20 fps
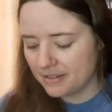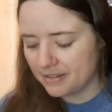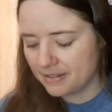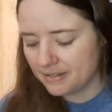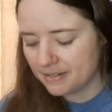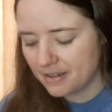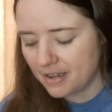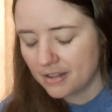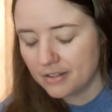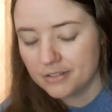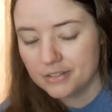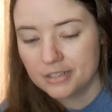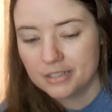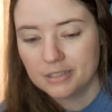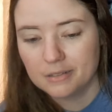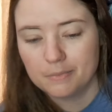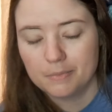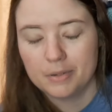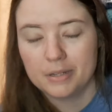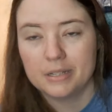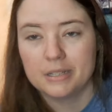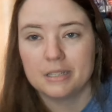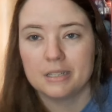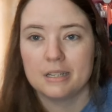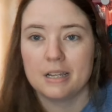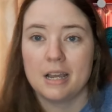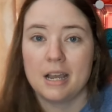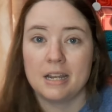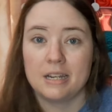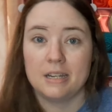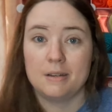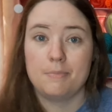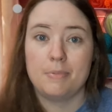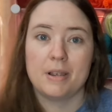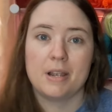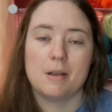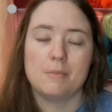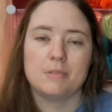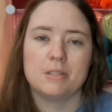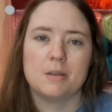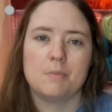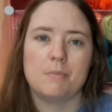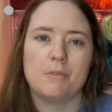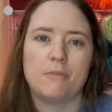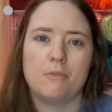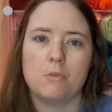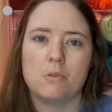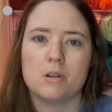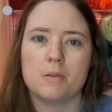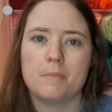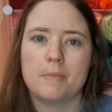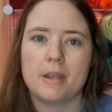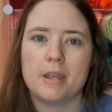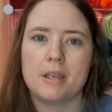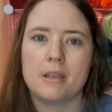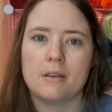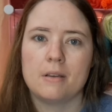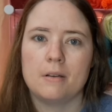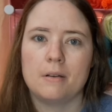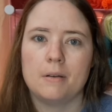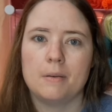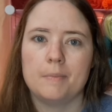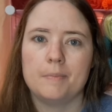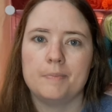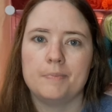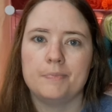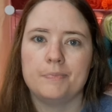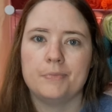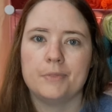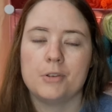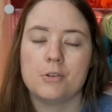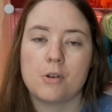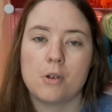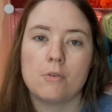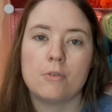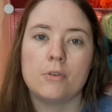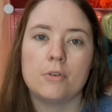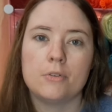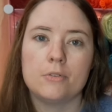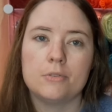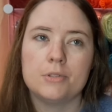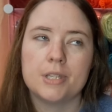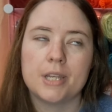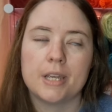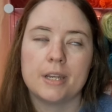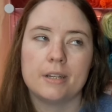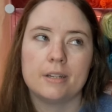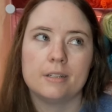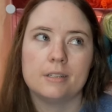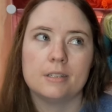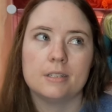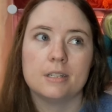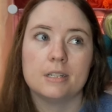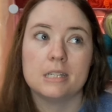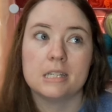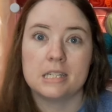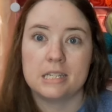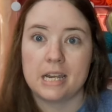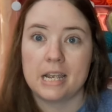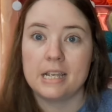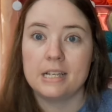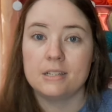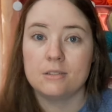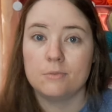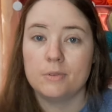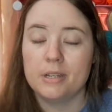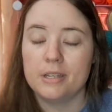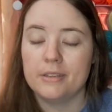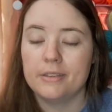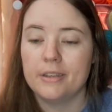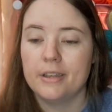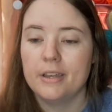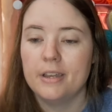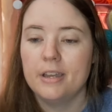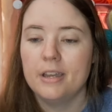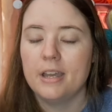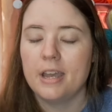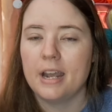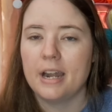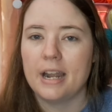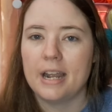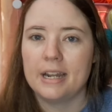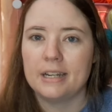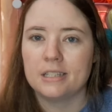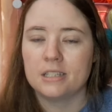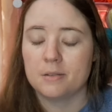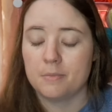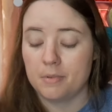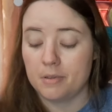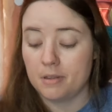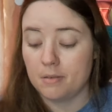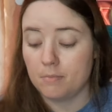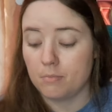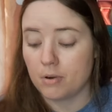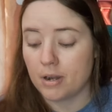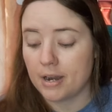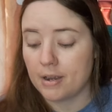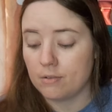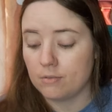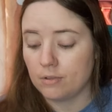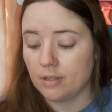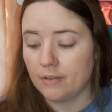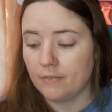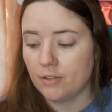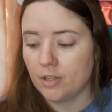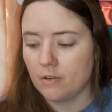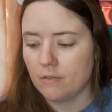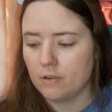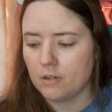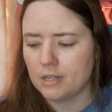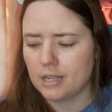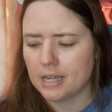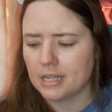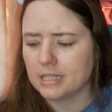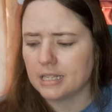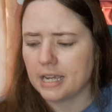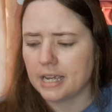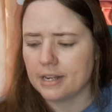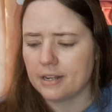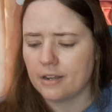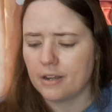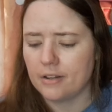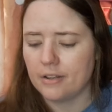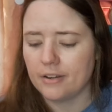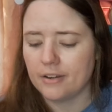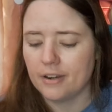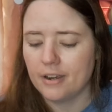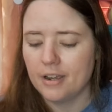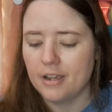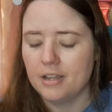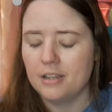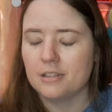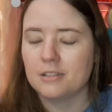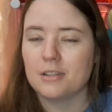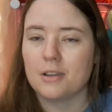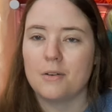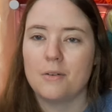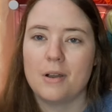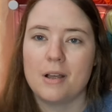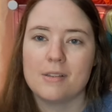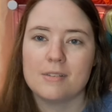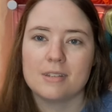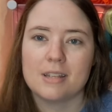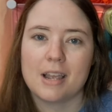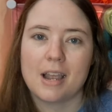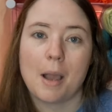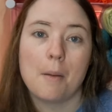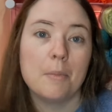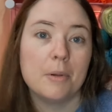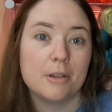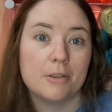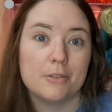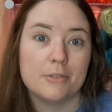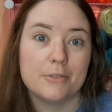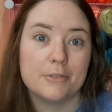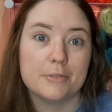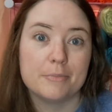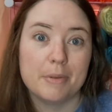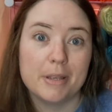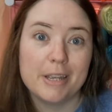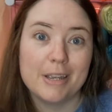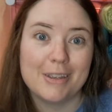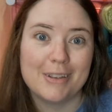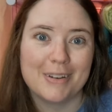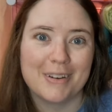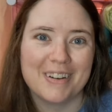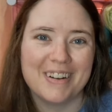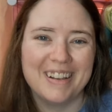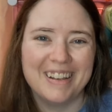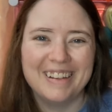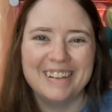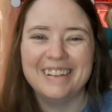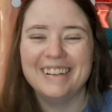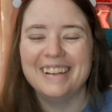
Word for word: uh, colors. But I did pick up some before to make um, Grogu's and snakes with. And I had some of the brown left over, like a tan color. So I was like, I'm going to use black Yarn